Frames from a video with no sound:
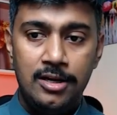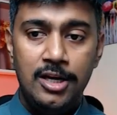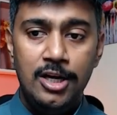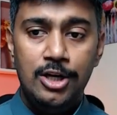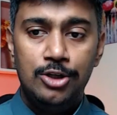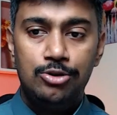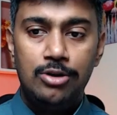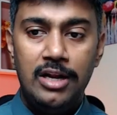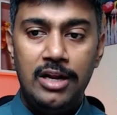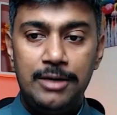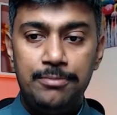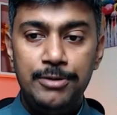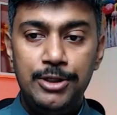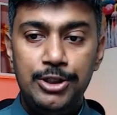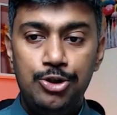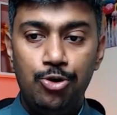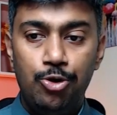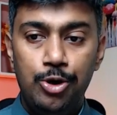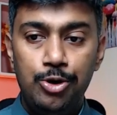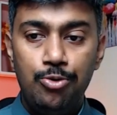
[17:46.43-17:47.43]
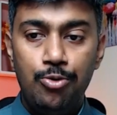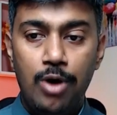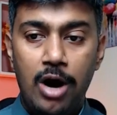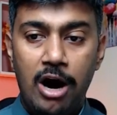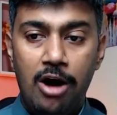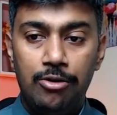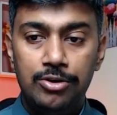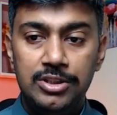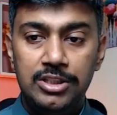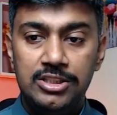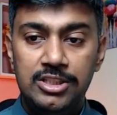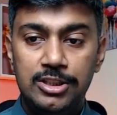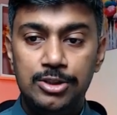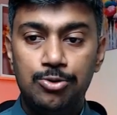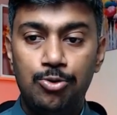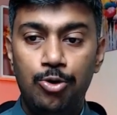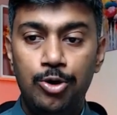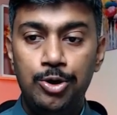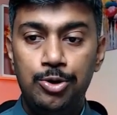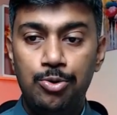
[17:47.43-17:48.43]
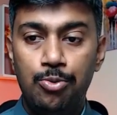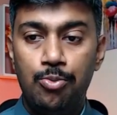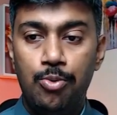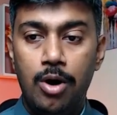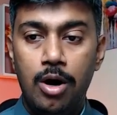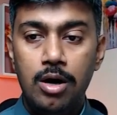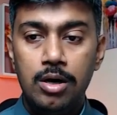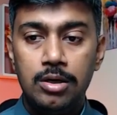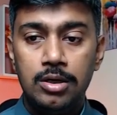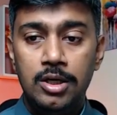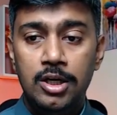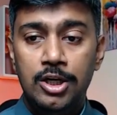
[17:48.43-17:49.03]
So let me show you how this is going to work.